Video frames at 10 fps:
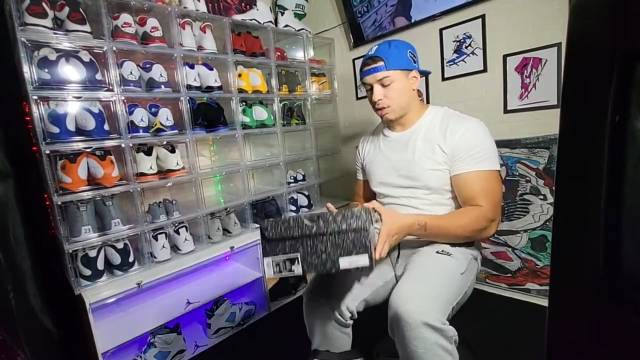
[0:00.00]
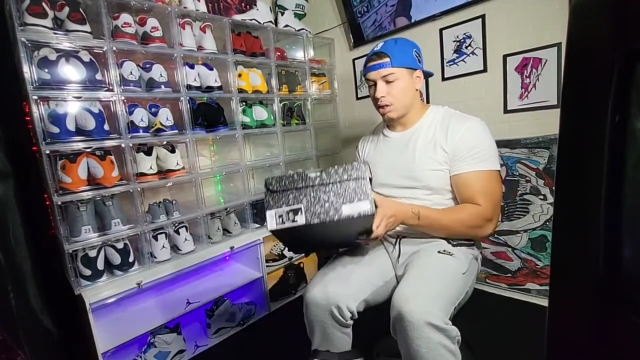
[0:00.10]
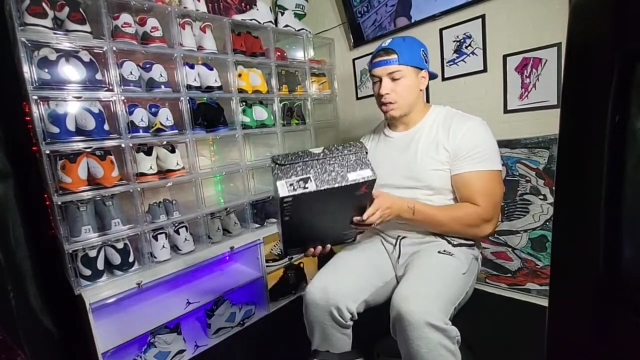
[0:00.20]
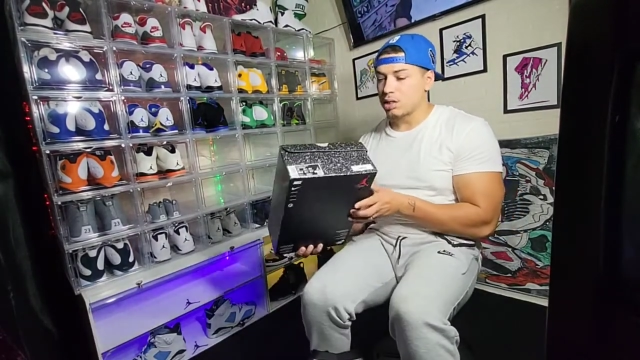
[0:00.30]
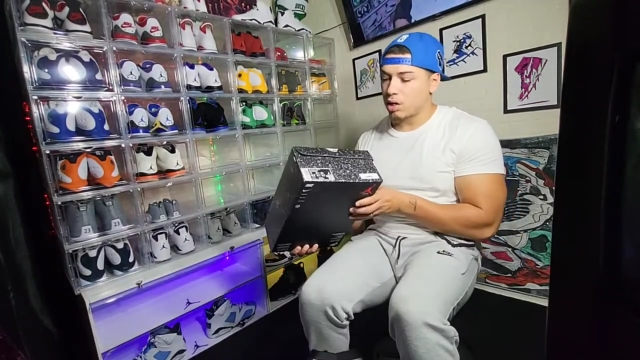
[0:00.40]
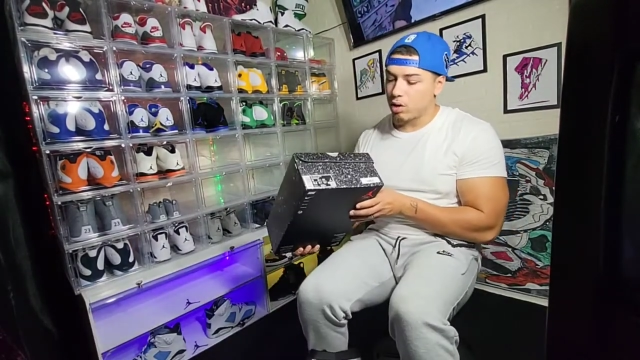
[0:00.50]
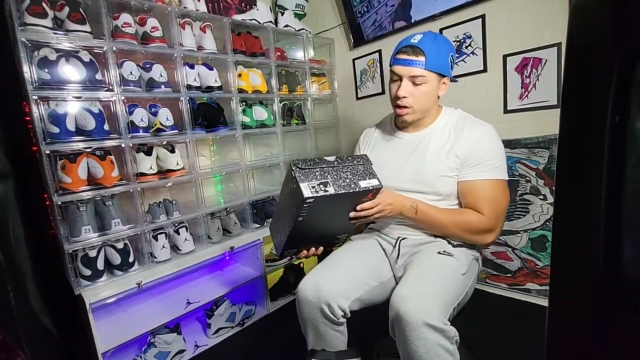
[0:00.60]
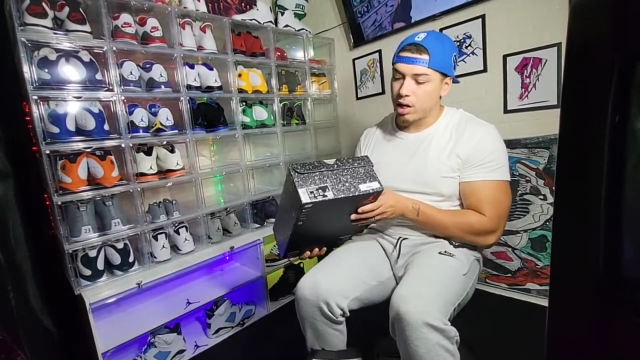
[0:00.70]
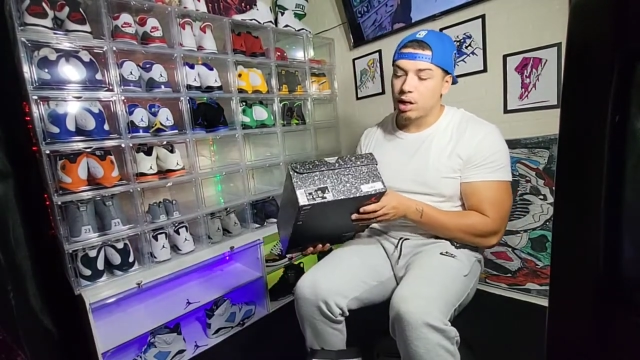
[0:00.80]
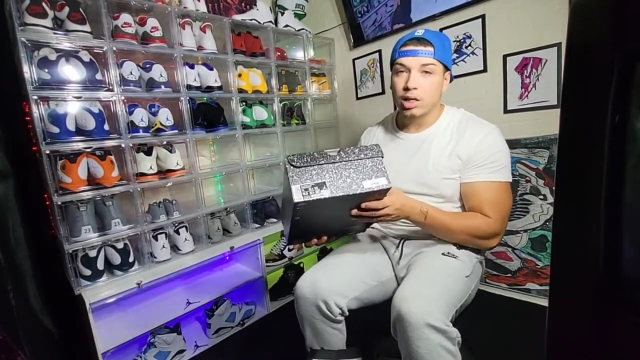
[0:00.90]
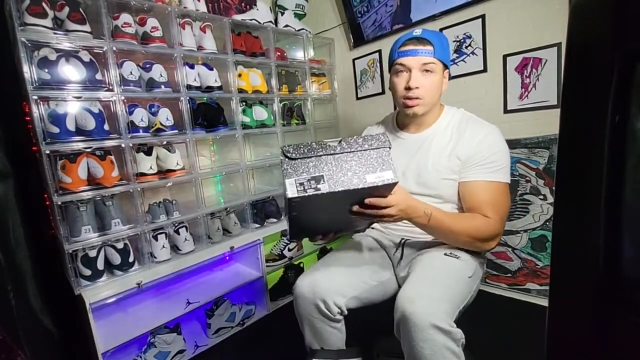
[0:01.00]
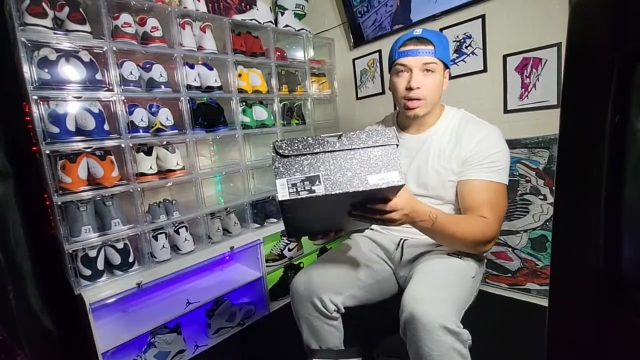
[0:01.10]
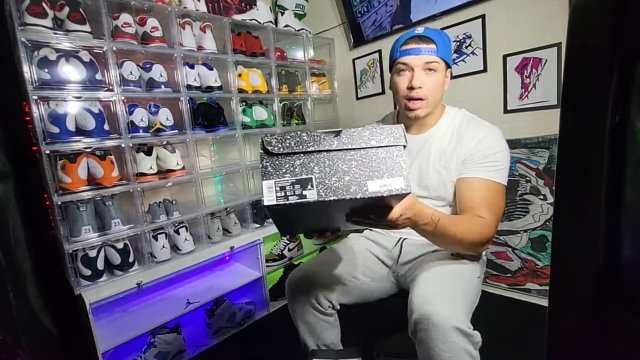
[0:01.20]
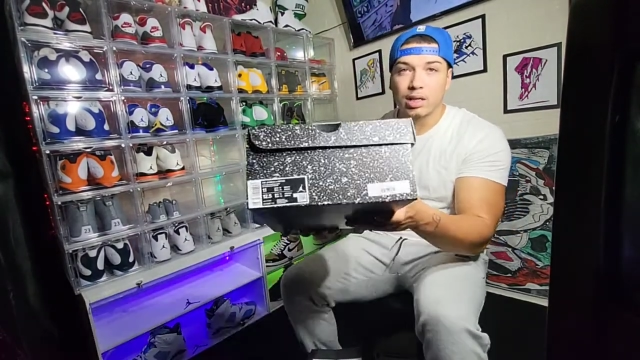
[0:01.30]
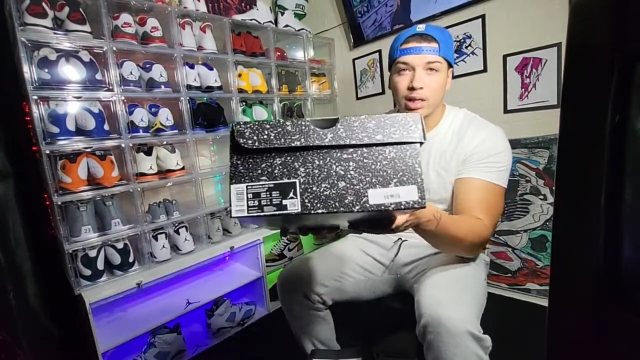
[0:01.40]
let's go ahead and let you
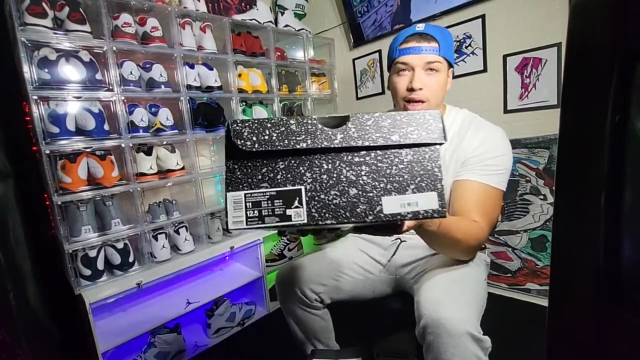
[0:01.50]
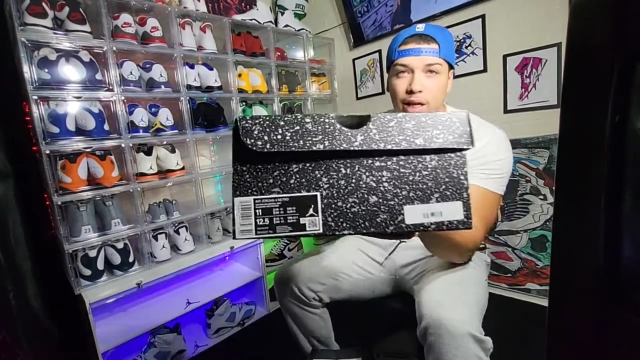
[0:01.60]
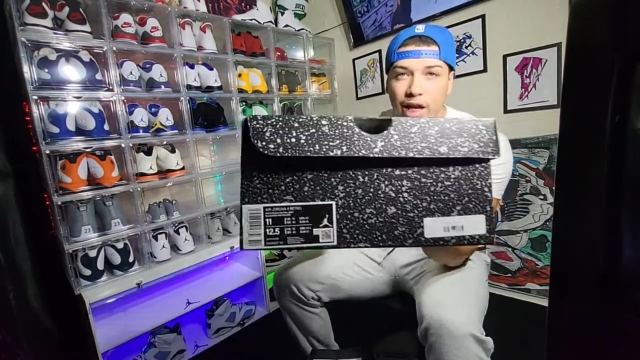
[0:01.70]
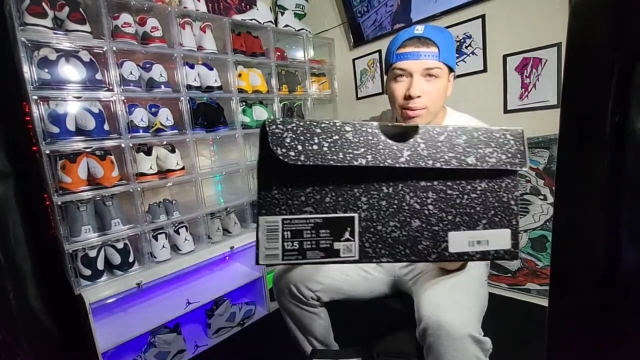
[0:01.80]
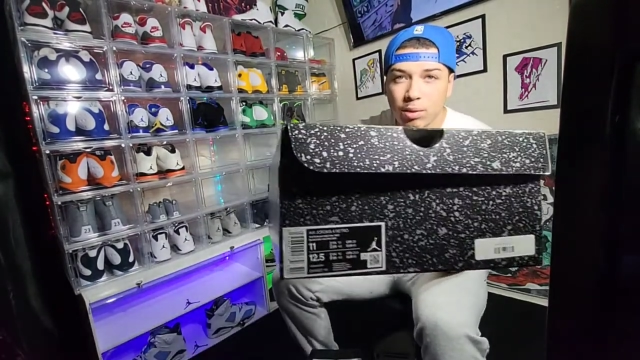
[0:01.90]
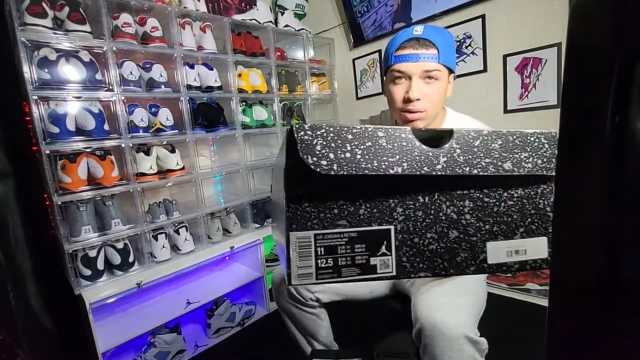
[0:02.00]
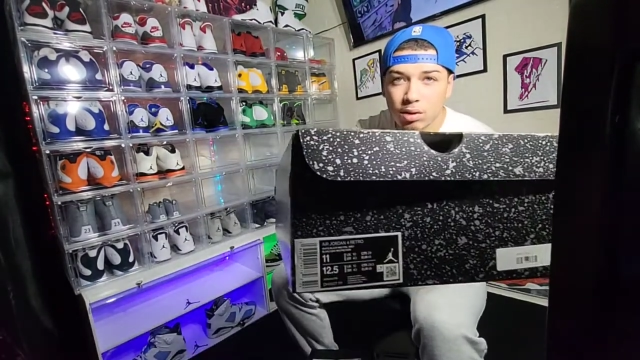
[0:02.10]
guys see that label.